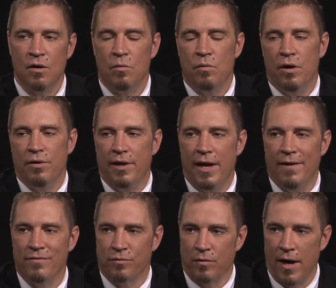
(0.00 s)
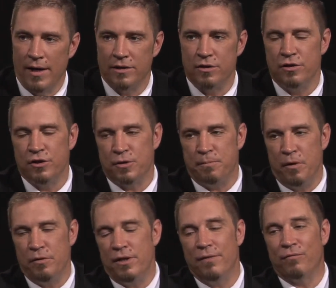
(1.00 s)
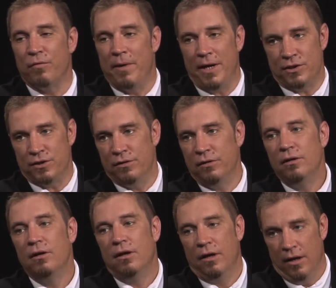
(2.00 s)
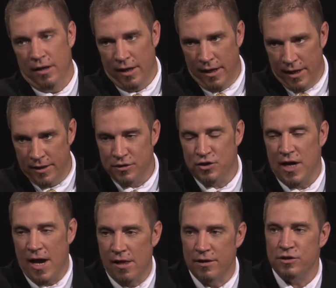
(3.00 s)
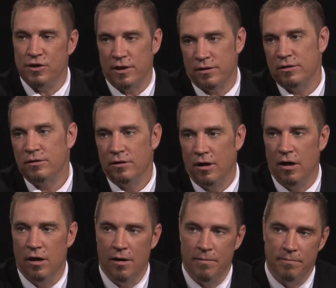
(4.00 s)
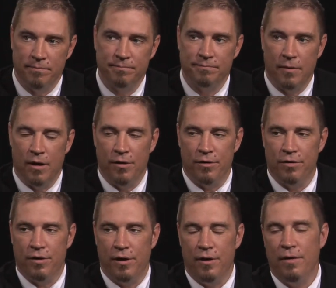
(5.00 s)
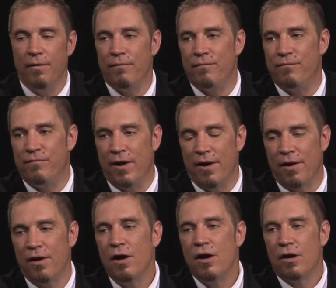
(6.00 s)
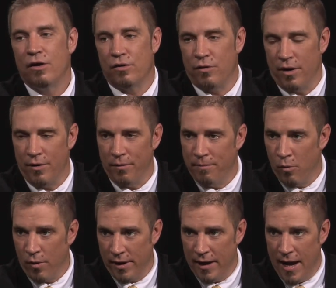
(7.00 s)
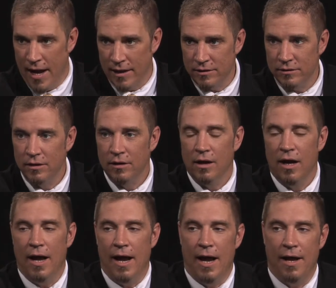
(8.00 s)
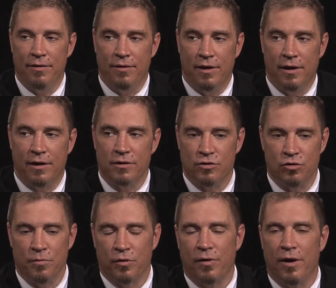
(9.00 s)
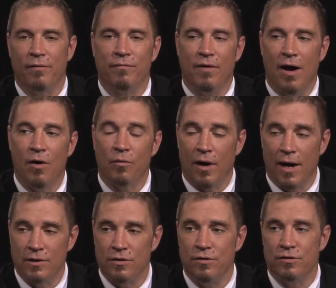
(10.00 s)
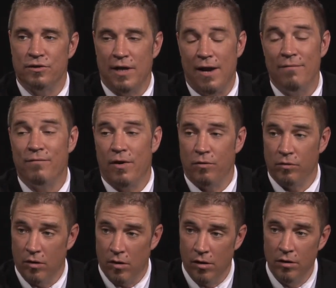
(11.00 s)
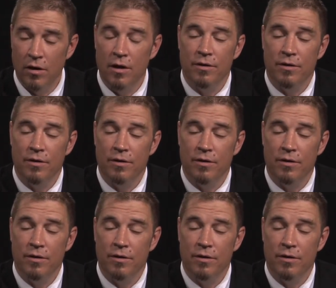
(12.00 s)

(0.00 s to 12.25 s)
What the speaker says: Well, they have the right to dispute the information and challenge it under the Fair Credit Reporting Act and the Consumer Credit File Rights under state and federal law.